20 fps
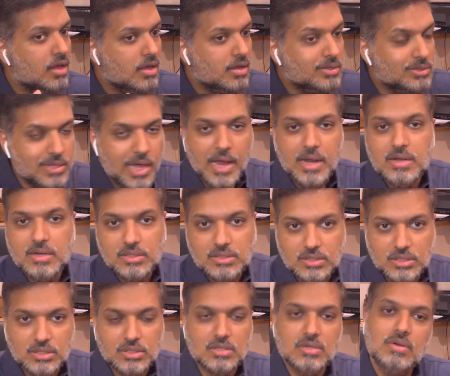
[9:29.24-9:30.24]
Is that
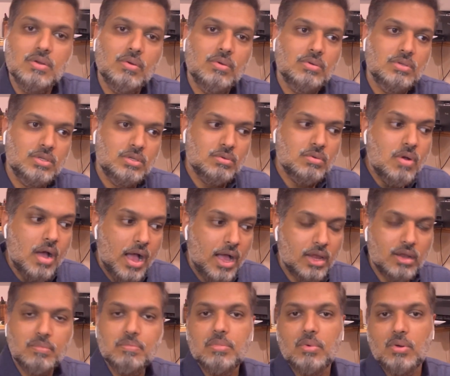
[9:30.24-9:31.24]
decision going to
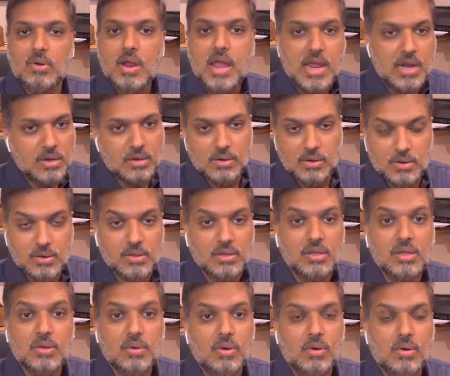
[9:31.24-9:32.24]
help or hinder
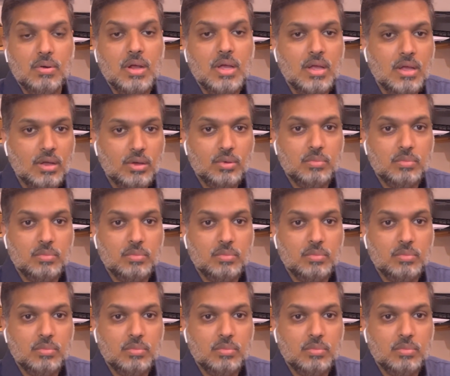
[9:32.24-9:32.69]
your